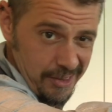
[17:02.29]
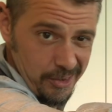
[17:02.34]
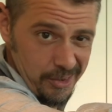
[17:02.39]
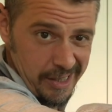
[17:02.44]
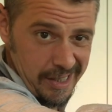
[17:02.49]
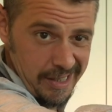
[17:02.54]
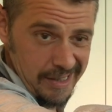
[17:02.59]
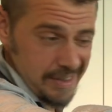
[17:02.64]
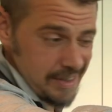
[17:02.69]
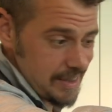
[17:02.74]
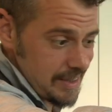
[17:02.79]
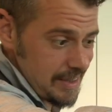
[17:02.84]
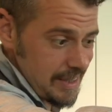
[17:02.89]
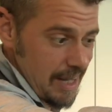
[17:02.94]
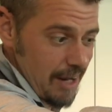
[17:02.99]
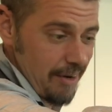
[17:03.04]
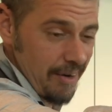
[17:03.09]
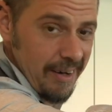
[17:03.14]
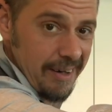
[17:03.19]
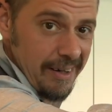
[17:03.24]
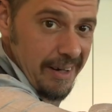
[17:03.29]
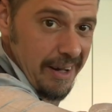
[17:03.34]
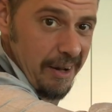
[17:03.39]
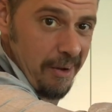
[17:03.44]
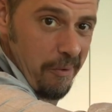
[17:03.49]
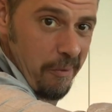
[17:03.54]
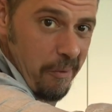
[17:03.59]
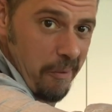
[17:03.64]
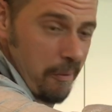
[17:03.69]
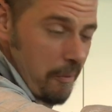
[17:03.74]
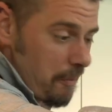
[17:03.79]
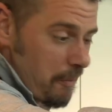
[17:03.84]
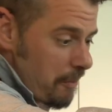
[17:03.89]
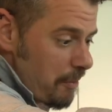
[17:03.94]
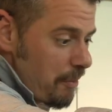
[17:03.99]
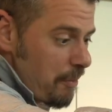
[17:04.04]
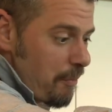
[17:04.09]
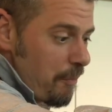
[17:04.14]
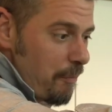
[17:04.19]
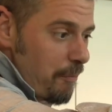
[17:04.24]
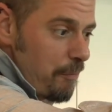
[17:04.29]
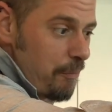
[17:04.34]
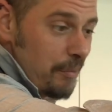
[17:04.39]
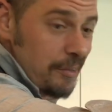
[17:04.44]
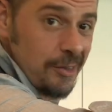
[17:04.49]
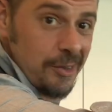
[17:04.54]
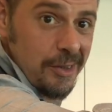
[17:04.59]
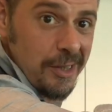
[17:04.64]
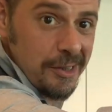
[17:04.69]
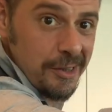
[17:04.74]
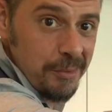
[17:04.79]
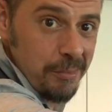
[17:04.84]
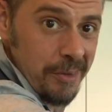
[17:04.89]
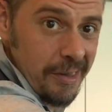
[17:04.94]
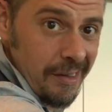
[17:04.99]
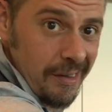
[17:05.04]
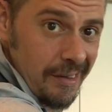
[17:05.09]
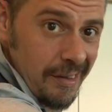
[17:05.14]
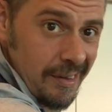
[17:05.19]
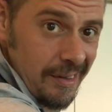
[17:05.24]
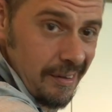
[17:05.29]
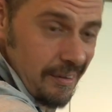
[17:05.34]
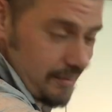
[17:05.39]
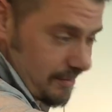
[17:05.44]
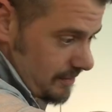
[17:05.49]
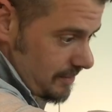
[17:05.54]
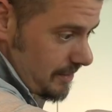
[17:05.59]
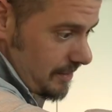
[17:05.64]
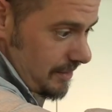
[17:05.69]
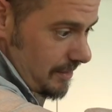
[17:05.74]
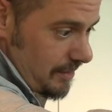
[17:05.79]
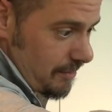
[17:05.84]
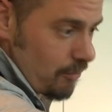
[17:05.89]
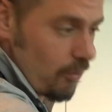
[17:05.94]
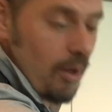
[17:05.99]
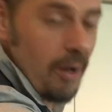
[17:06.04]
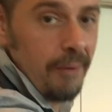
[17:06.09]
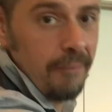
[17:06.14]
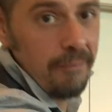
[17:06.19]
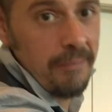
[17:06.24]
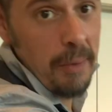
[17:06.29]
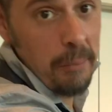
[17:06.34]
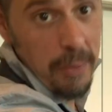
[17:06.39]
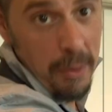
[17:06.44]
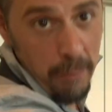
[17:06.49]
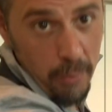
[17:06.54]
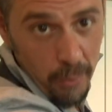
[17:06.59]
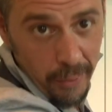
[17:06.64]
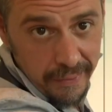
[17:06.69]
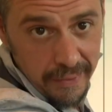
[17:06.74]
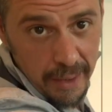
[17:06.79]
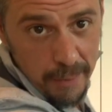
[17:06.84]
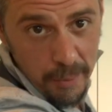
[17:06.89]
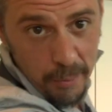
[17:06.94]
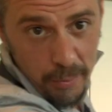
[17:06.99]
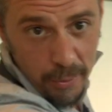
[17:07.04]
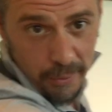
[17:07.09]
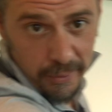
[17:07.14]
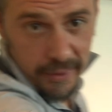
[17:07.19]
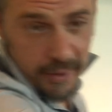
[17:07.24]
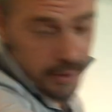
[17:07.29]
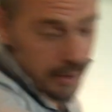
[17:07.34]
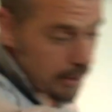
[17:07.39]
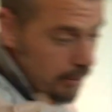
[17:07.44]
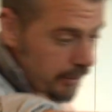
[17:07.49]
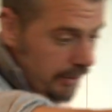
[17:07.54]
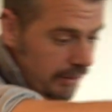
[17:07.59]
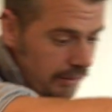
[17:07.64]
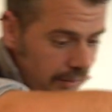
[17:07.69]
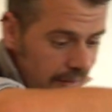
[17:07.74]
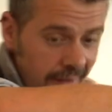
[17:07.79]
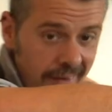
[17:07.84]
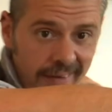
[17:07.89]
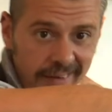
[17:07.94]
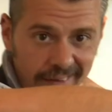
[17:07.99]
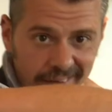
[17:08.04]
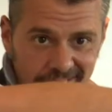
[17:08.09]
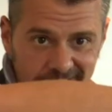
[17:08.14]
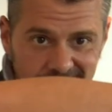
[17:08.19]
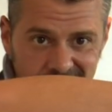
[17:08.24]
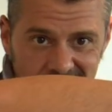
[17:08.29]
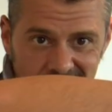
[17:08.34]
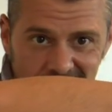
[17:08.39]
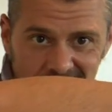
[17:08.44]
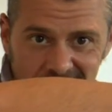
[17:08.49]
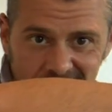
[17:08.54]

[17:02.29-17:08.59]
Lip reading: you can't see that right now, but trust me. I'm not pouring them. I'm pouring the liquid in the sink.